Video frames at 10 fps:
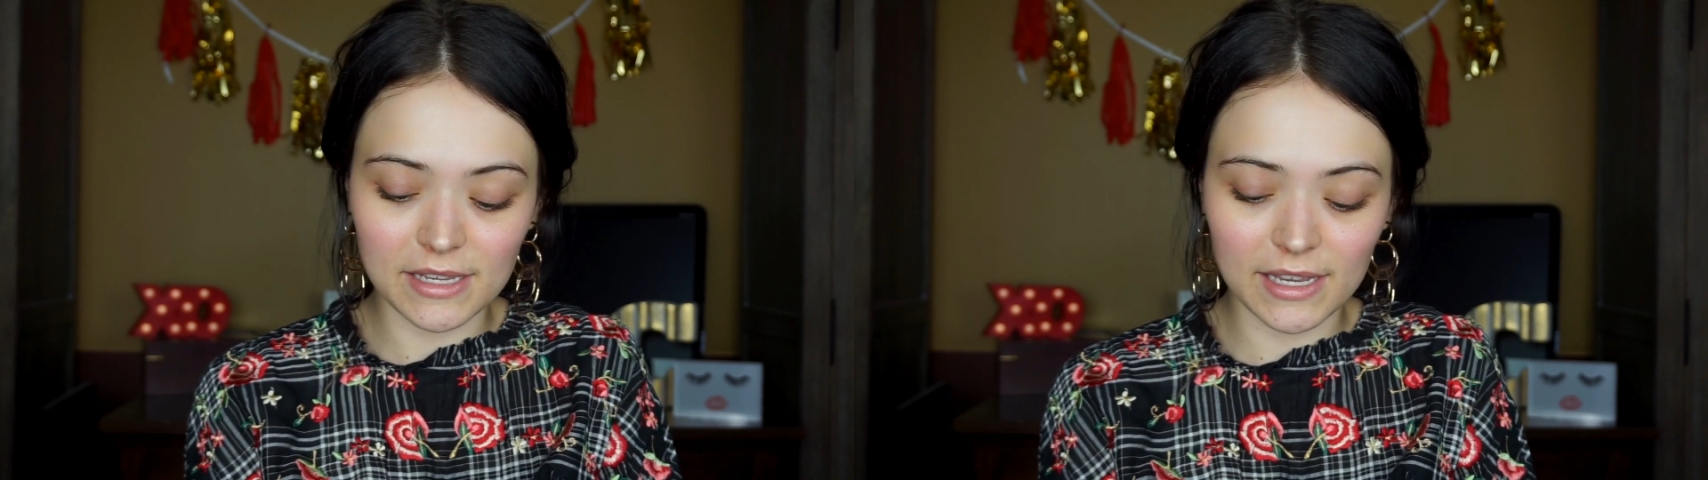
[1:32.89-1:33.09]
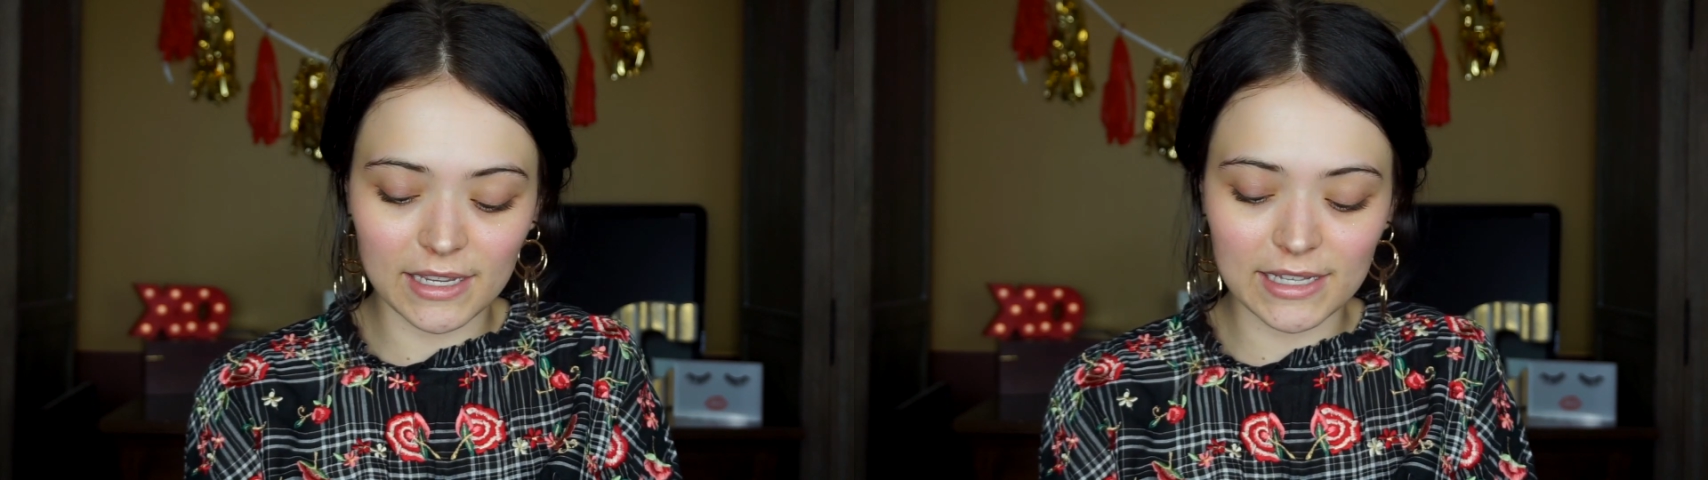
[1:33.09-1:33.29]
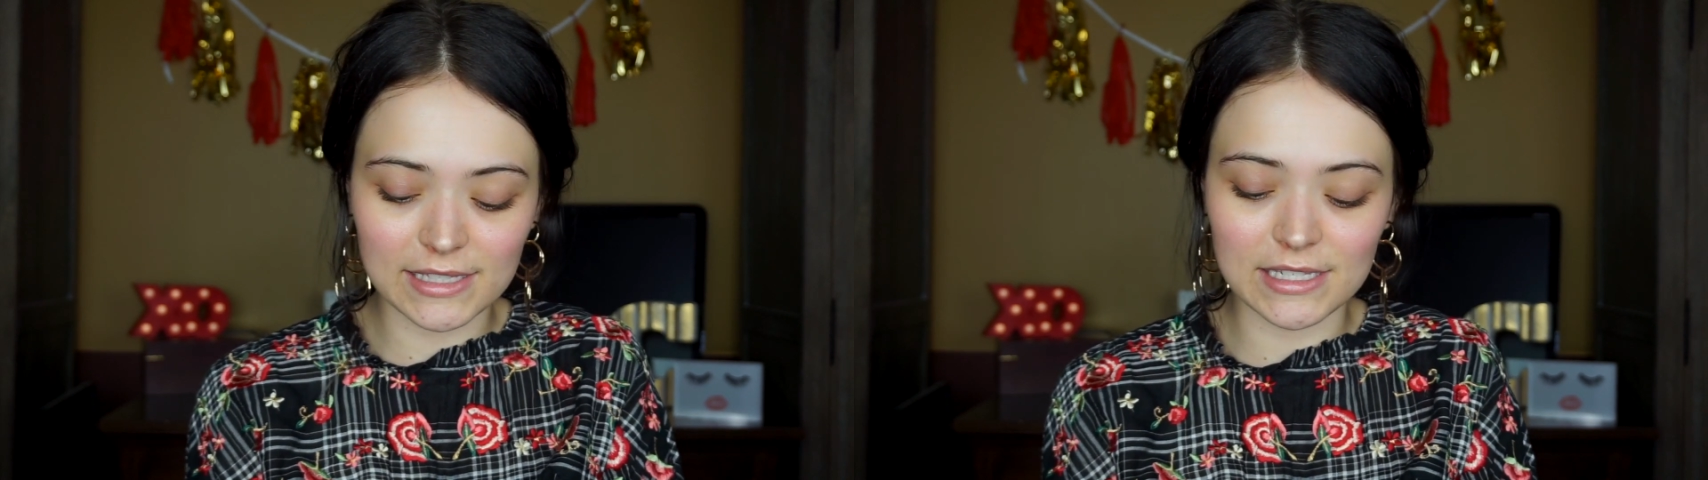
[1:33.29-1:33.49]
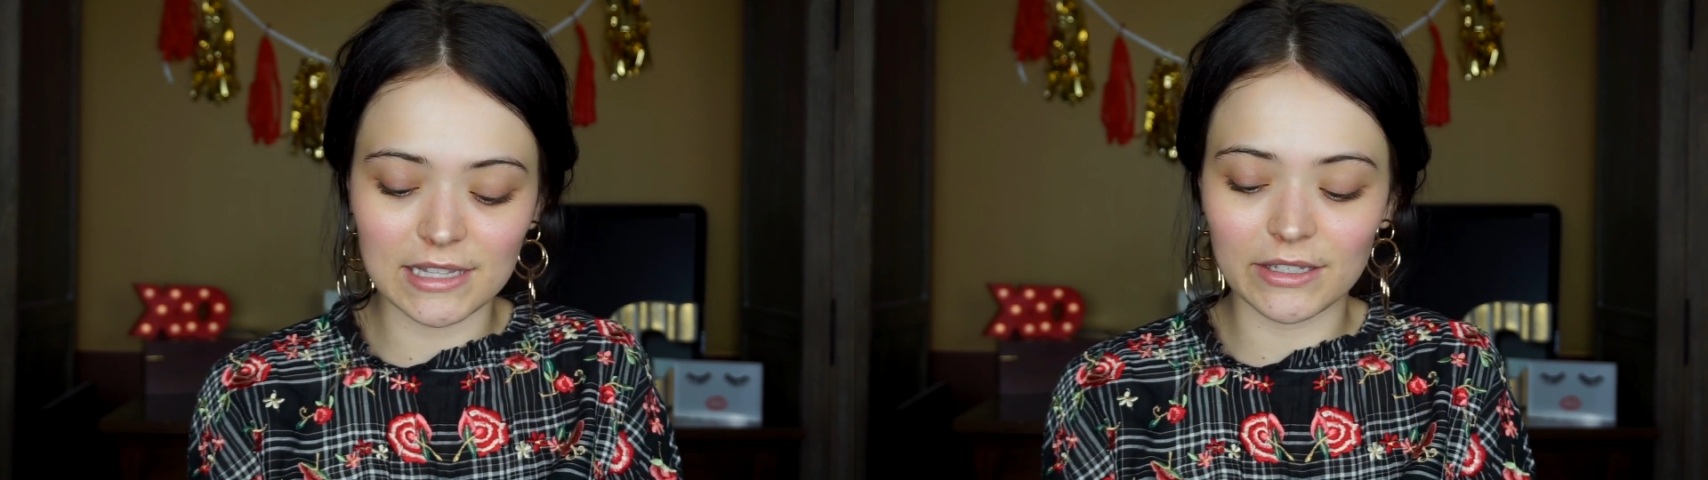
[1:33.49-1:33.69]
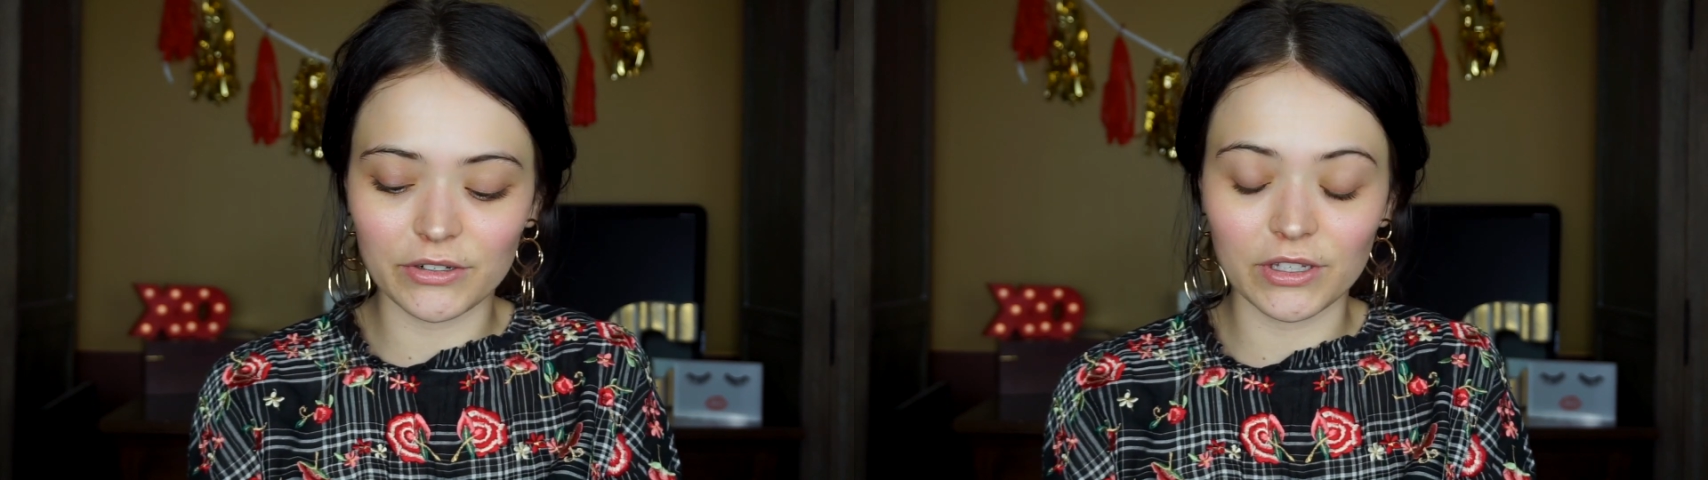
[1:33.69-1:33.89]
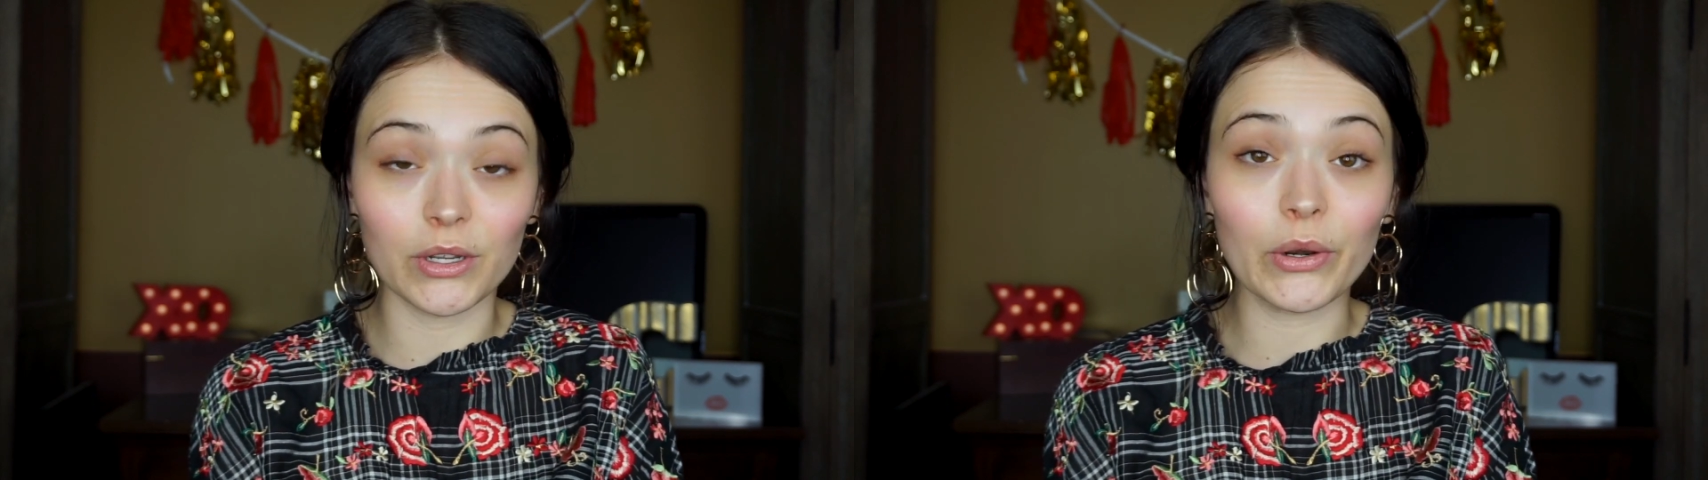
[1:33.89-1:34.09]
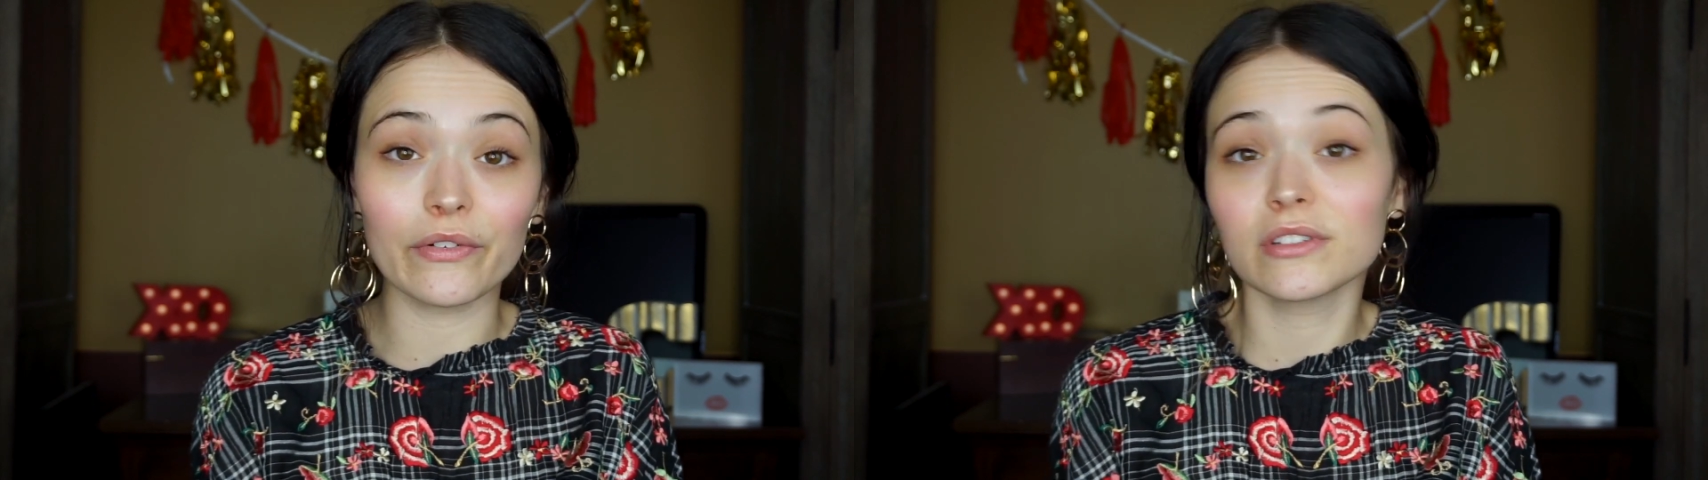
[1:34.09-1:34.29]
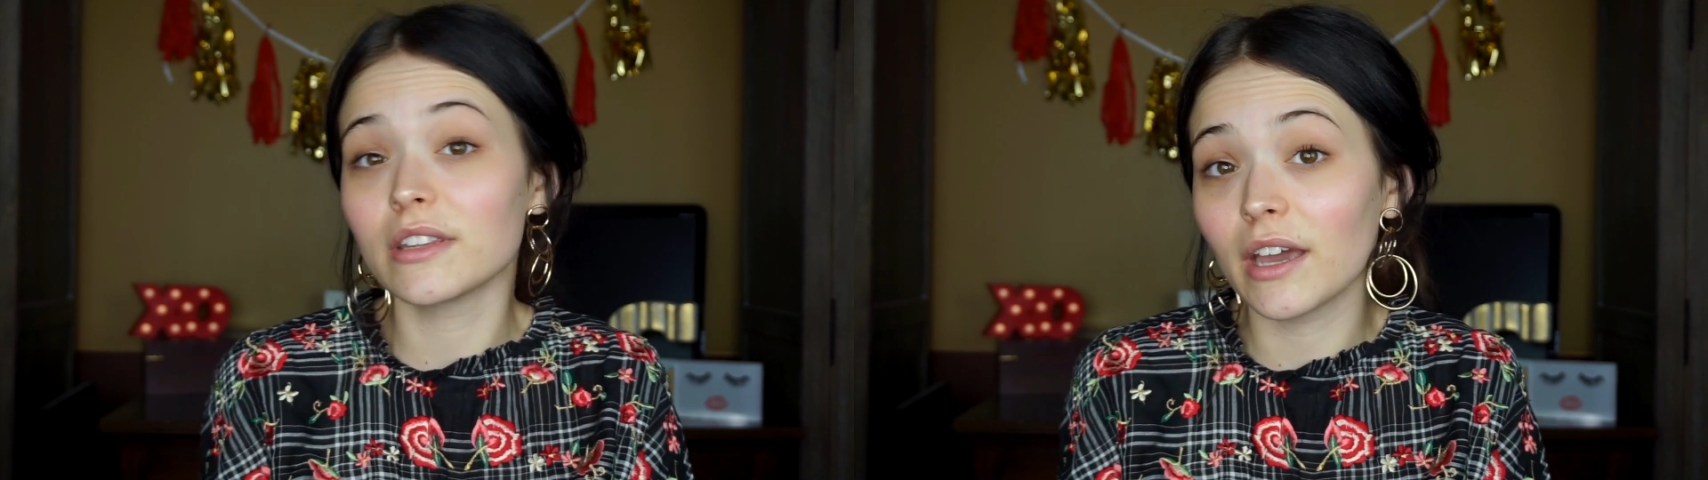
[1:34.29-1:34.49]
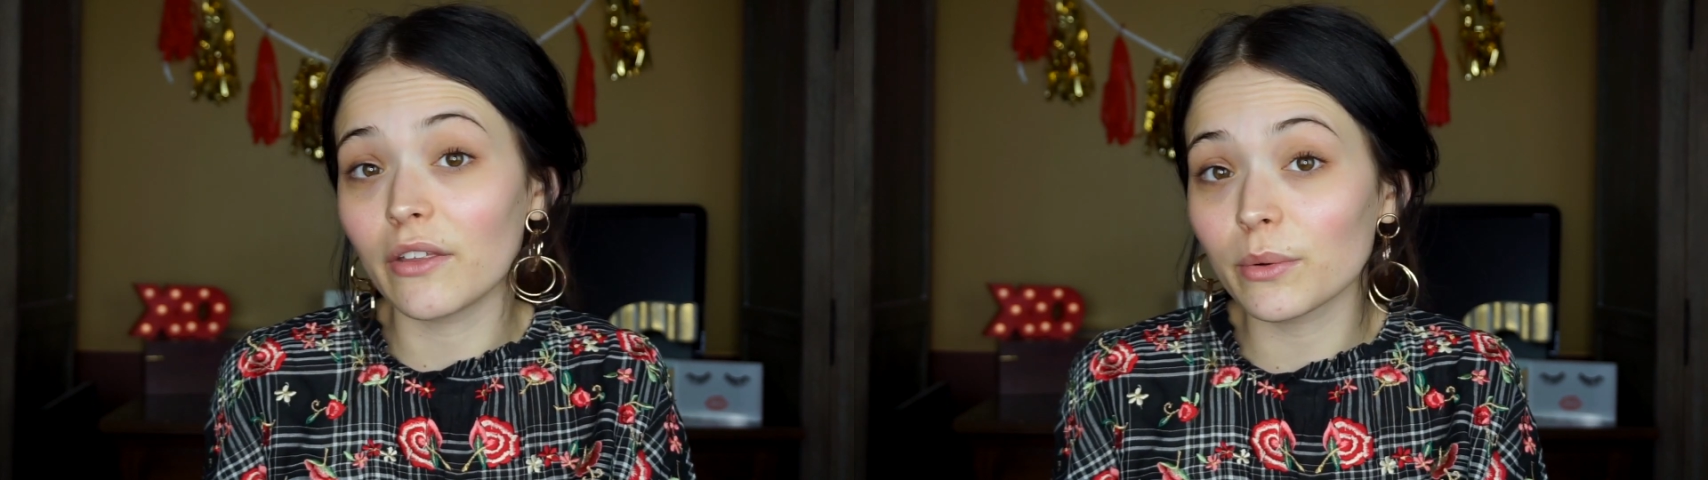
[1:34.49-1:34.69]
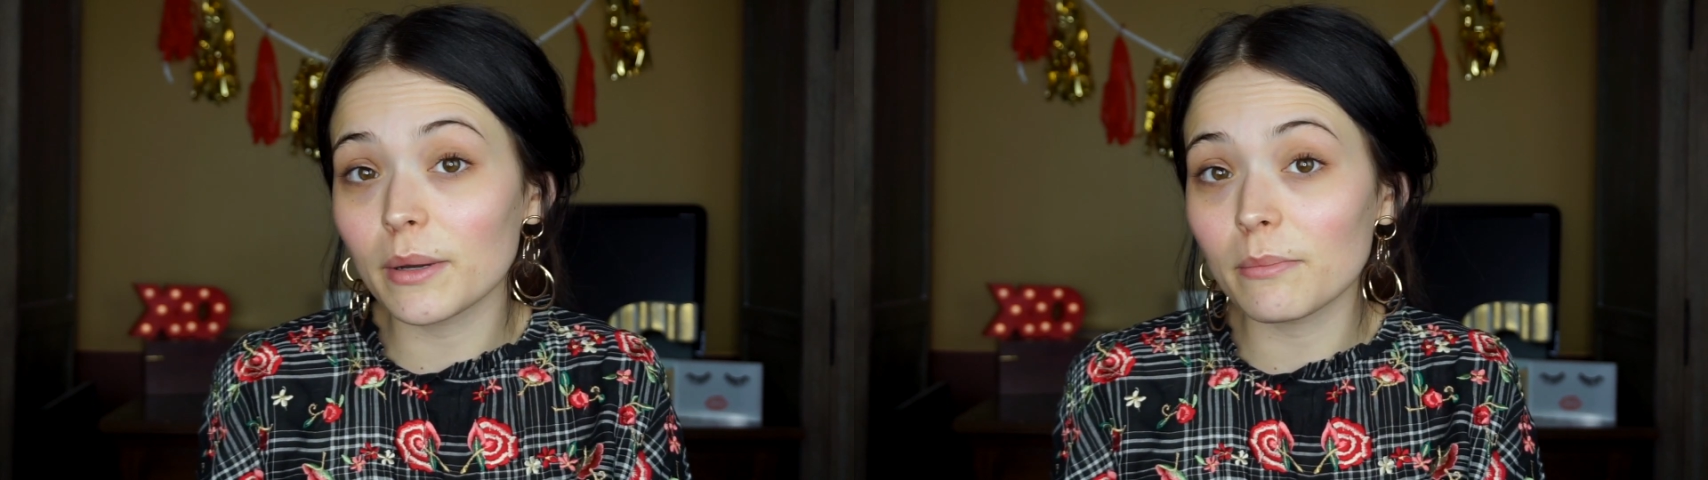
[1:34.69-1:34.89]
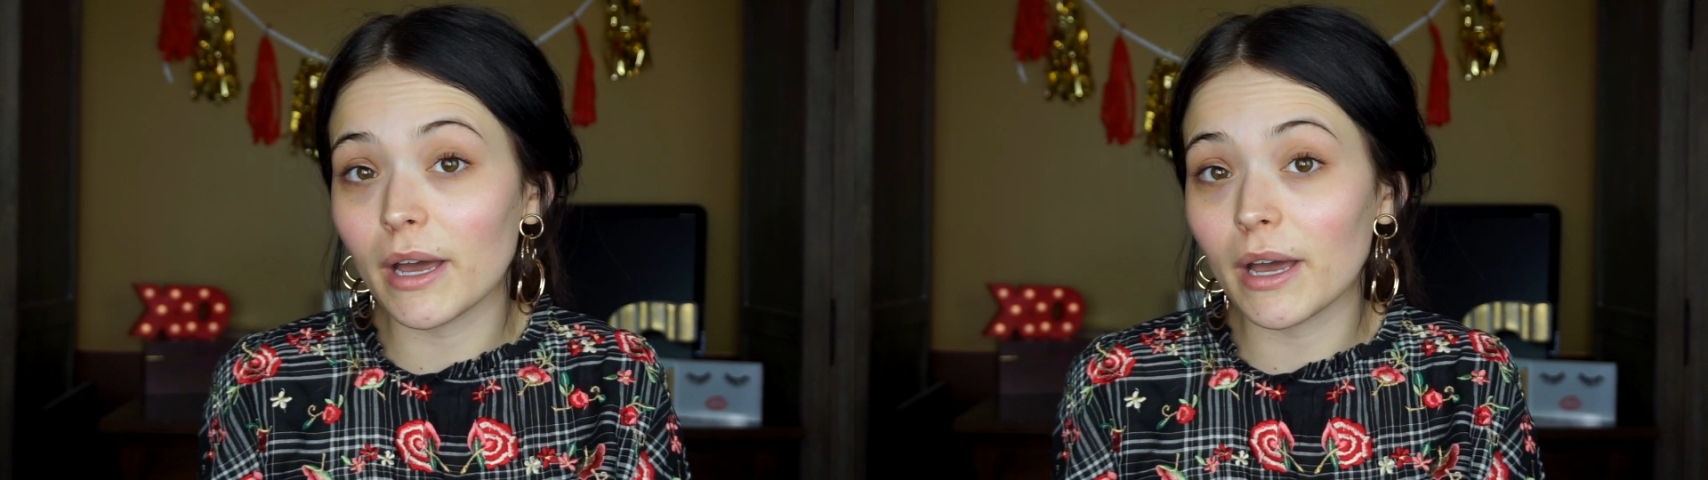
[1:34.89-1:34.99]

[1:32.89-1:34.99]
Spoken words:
and it's literally no different than the other one,